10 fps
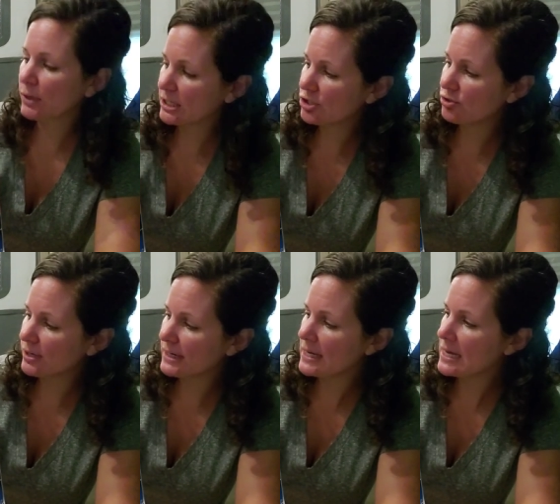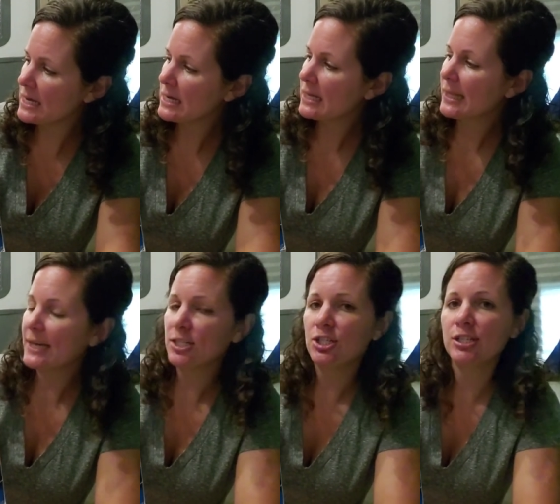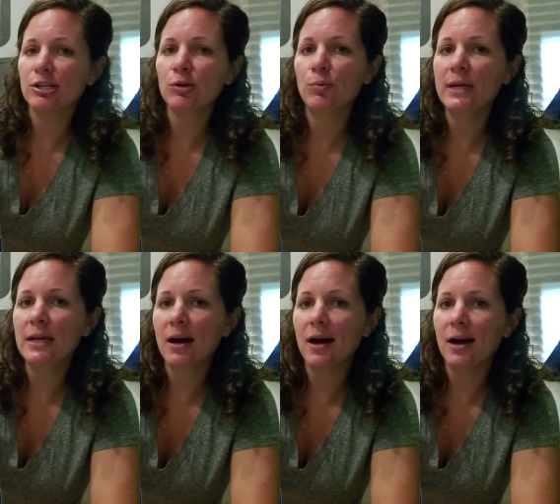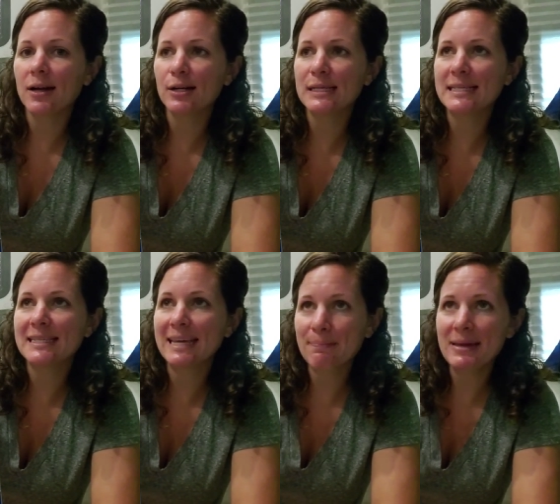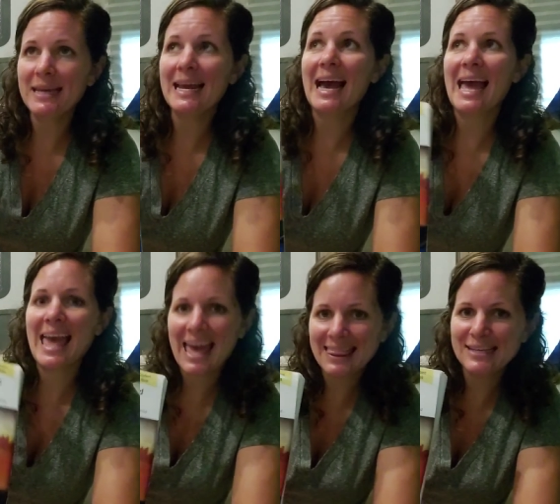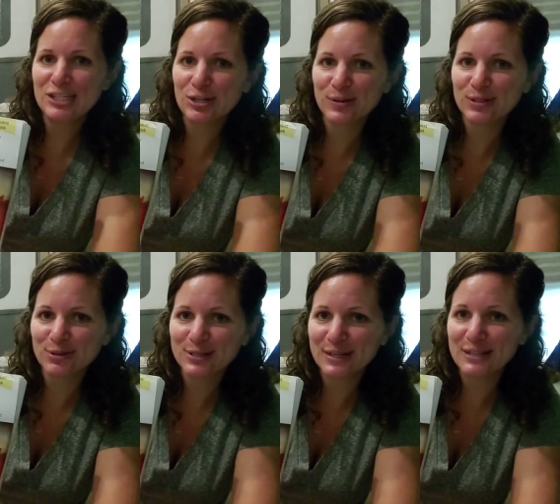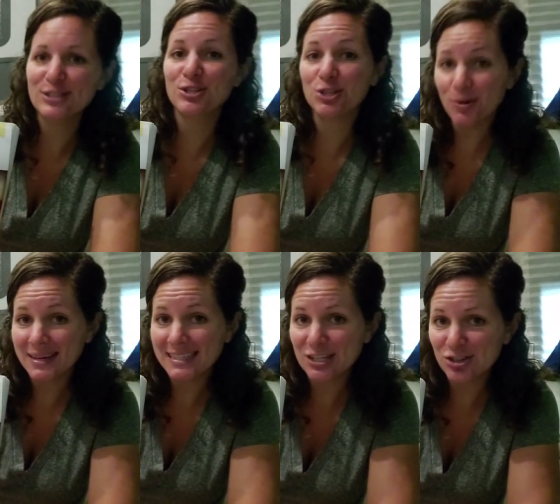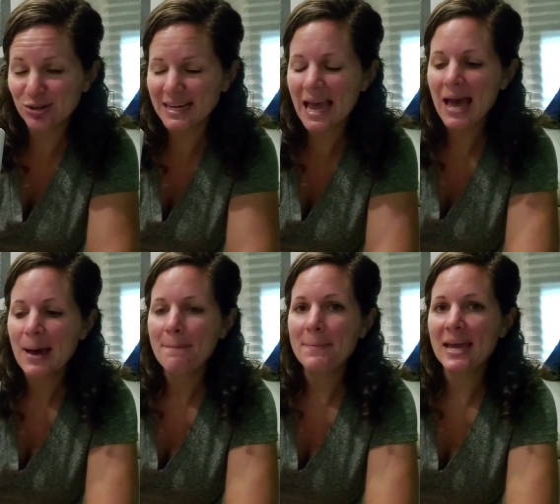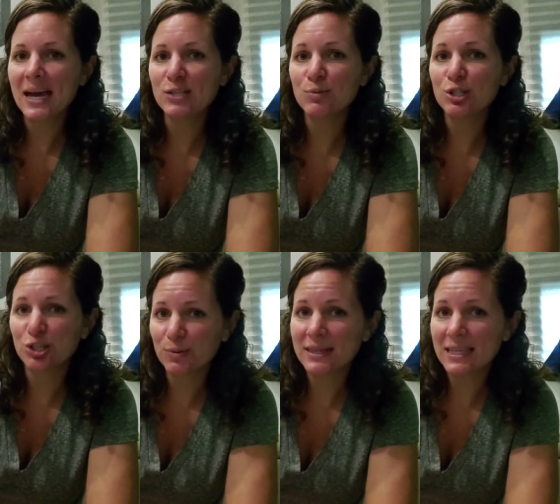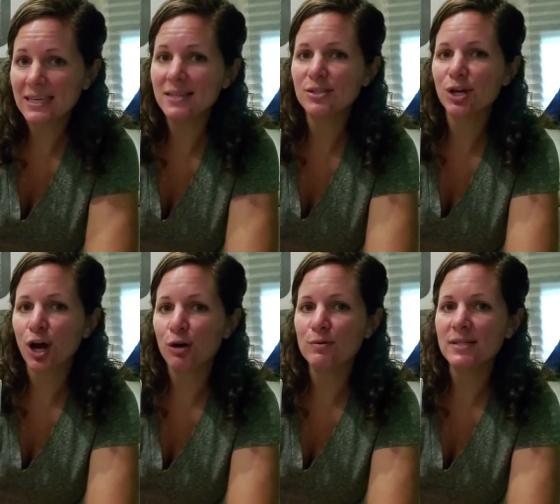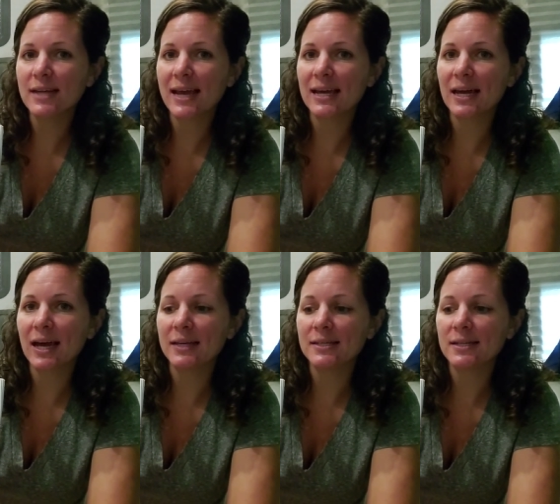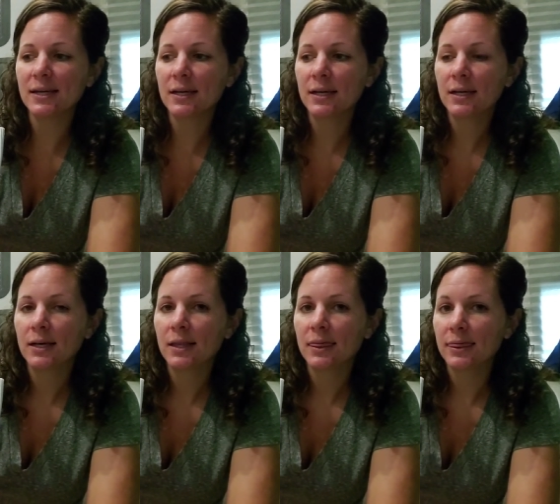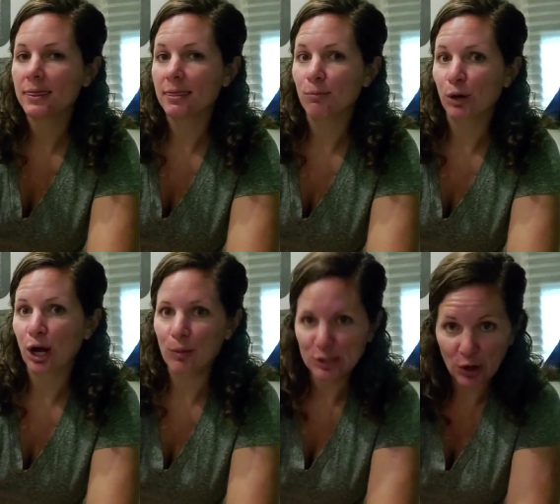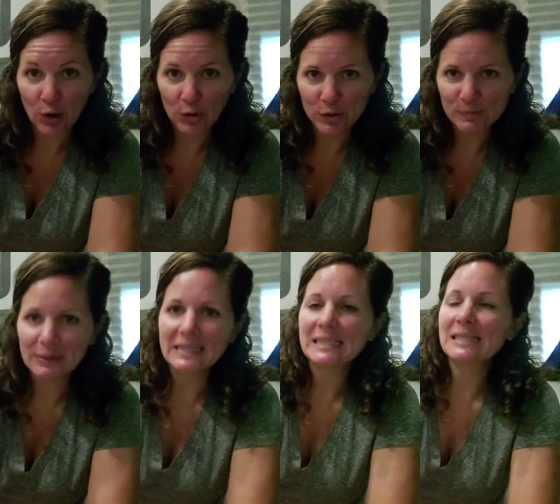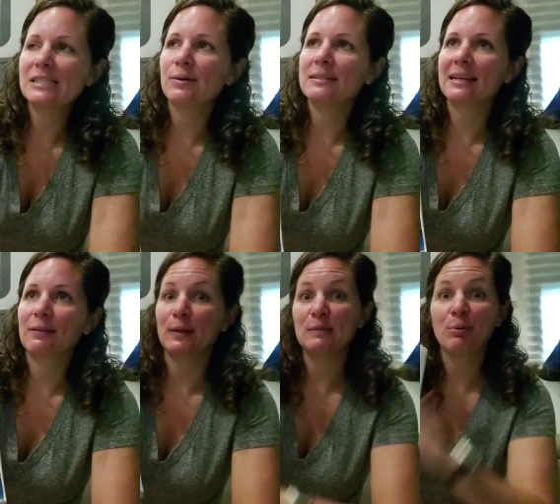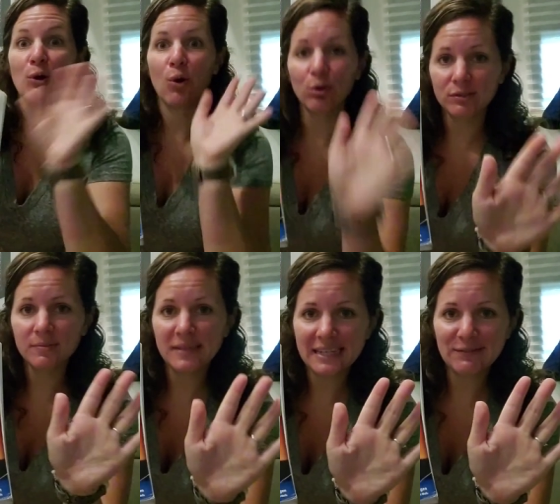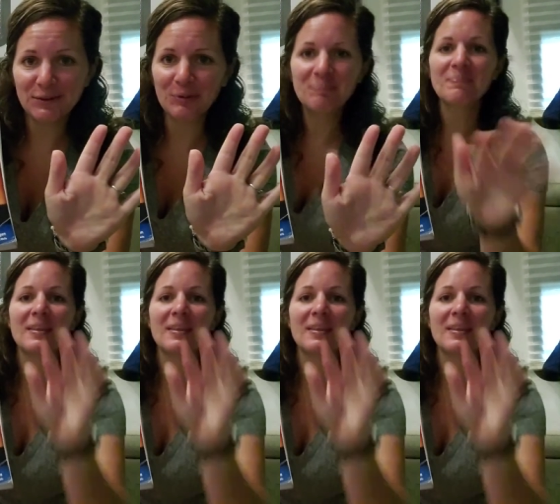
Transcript: history last year. We are skipping ahead this year in social studies to U S history, because we're doing the East Coast and we're going to all those places. So I was like, let's put a halt to medieval,